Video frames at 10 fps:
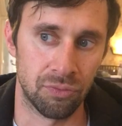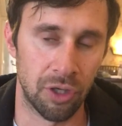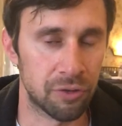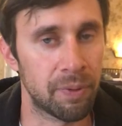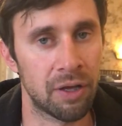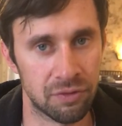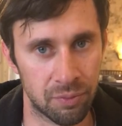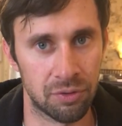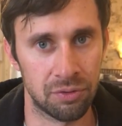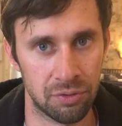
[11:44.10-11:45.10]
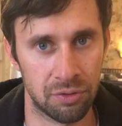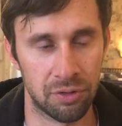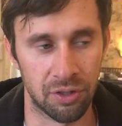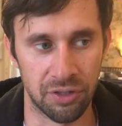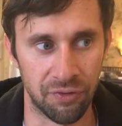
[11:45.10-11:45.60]
It's possible.
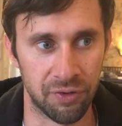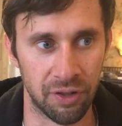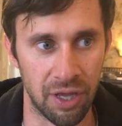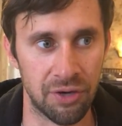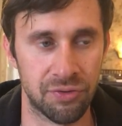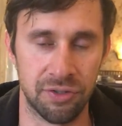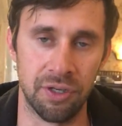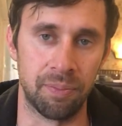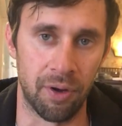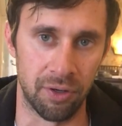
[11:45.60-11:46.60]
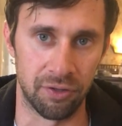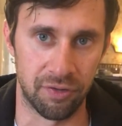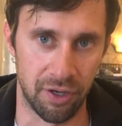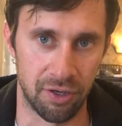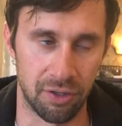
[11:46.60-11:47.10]
There are definitely interested parties
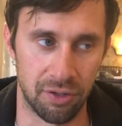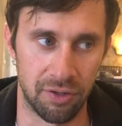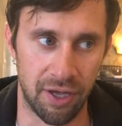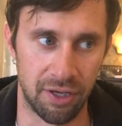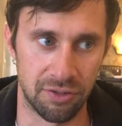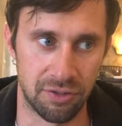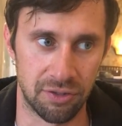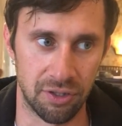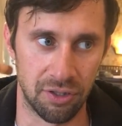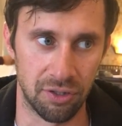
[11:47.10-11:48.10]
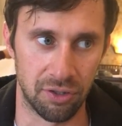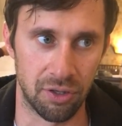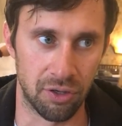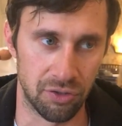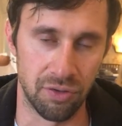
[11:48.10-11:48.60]
there that
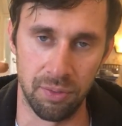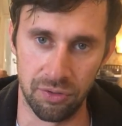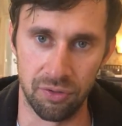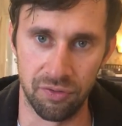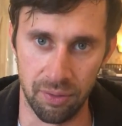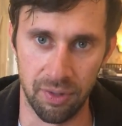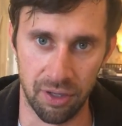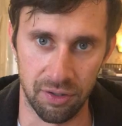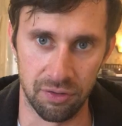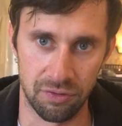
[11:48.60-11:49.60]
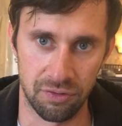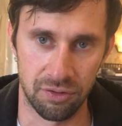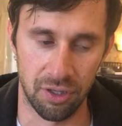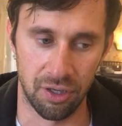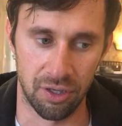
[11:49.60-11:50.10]
could contribute to a film like this,
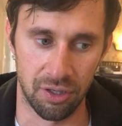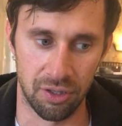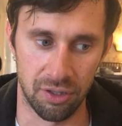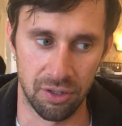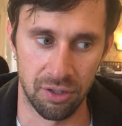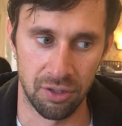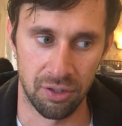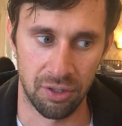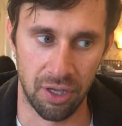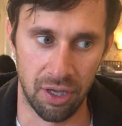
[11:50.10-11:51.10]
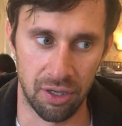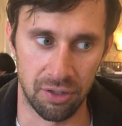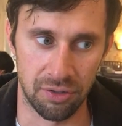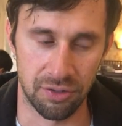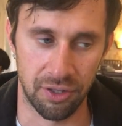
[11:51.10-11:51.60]

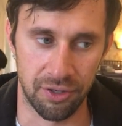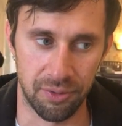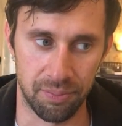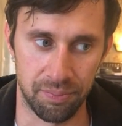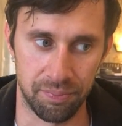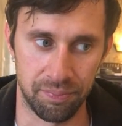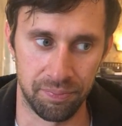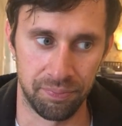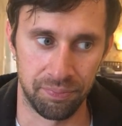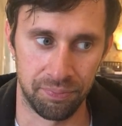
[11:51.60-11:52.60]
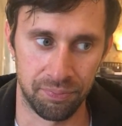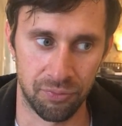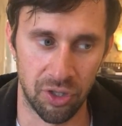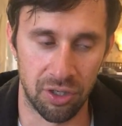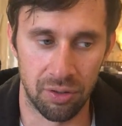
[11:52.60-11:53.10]
and
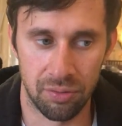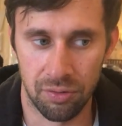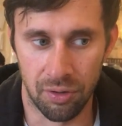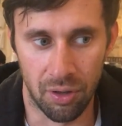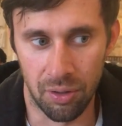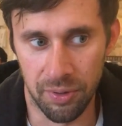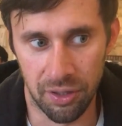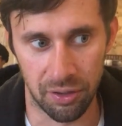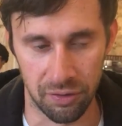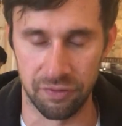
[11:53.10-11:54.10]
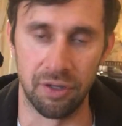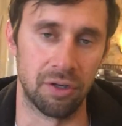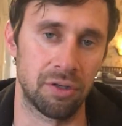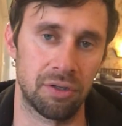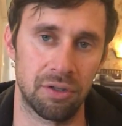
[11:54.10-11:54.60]
you know, they're all being
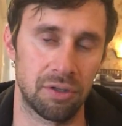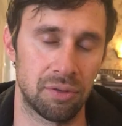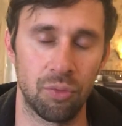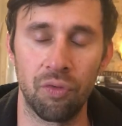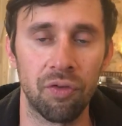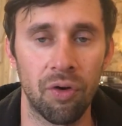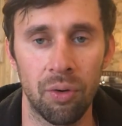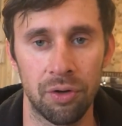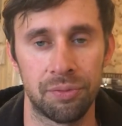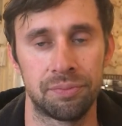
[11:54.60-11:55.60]
considered moving forward.